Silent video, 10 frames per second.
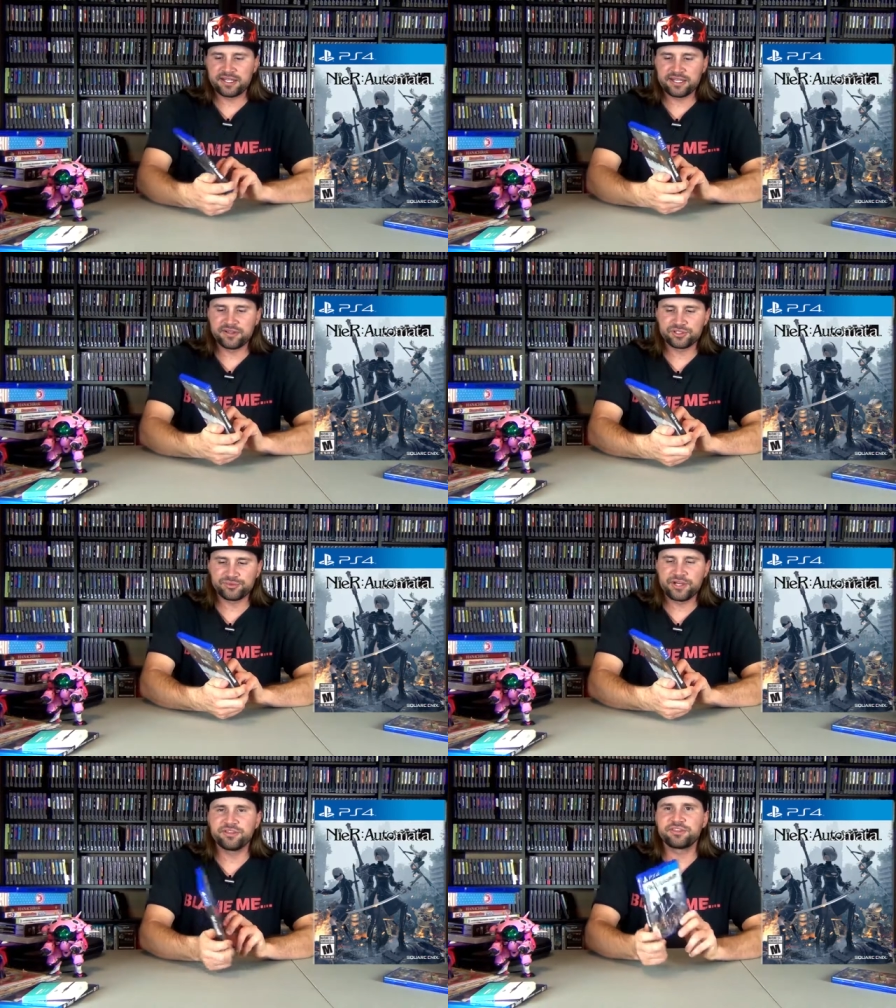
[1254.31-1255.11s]
and I think
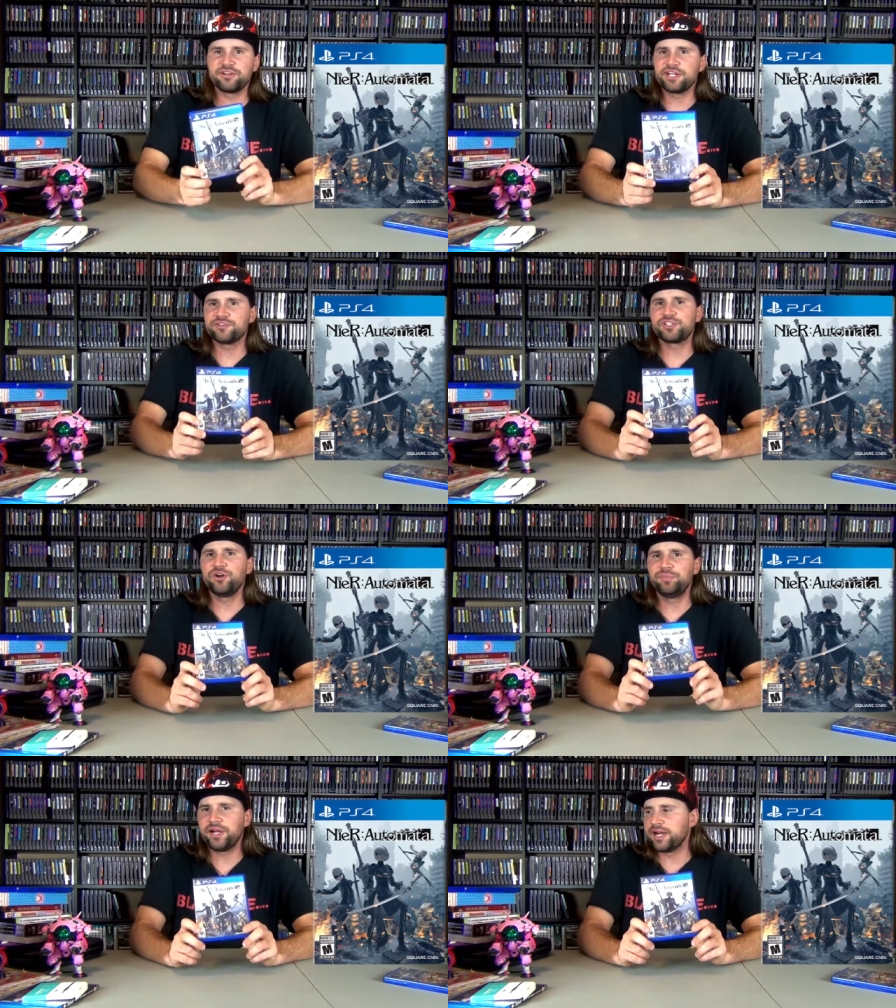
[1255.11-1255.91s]
it was around 30 or
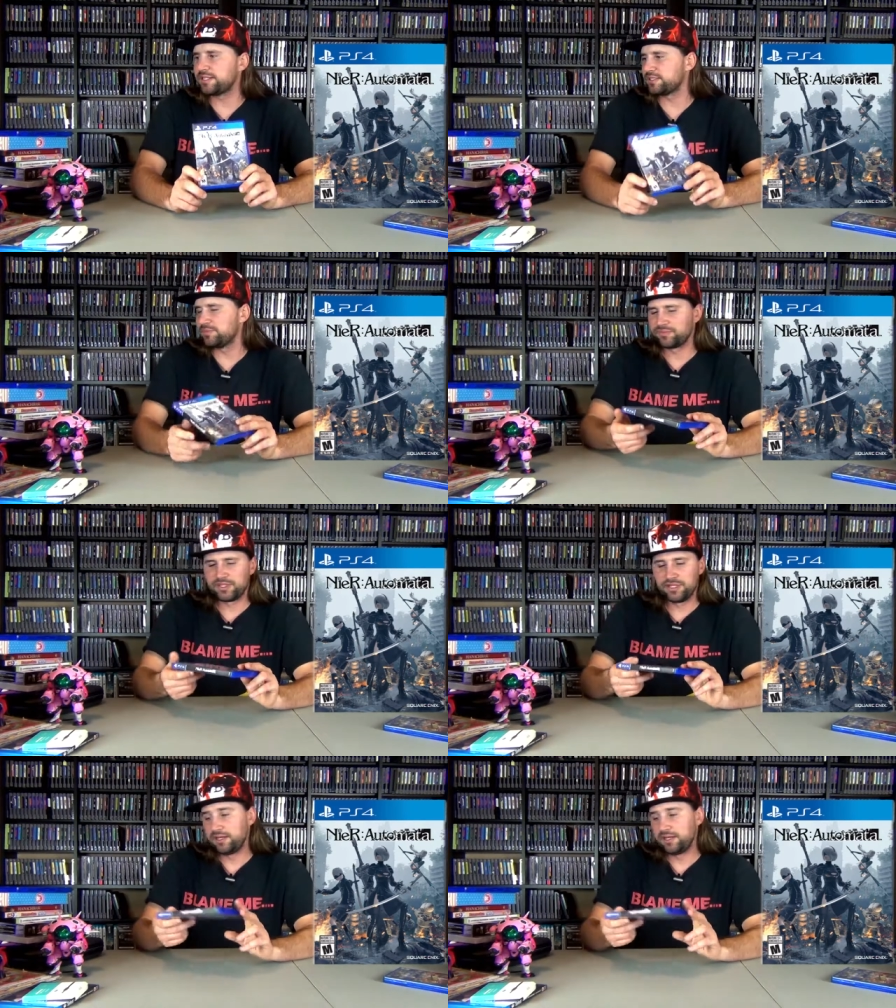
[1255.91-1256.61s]
so bucks.